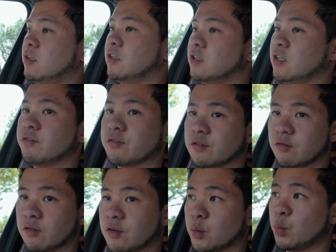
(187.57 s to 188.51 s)
and
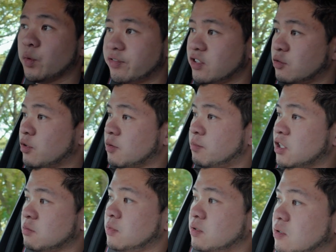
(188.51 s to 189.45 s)
even with the Sport
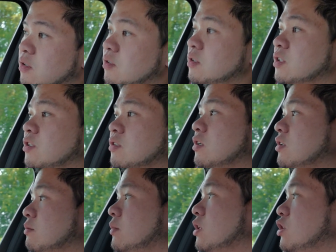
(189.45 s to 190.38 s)
Plus mode on, there's
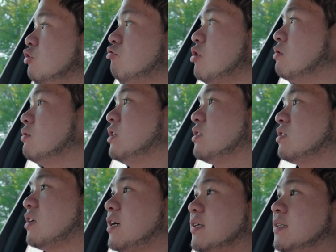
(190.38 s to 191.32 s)
not much drone
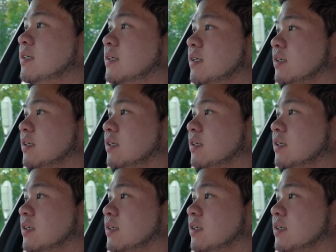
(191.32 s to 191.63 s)
inside.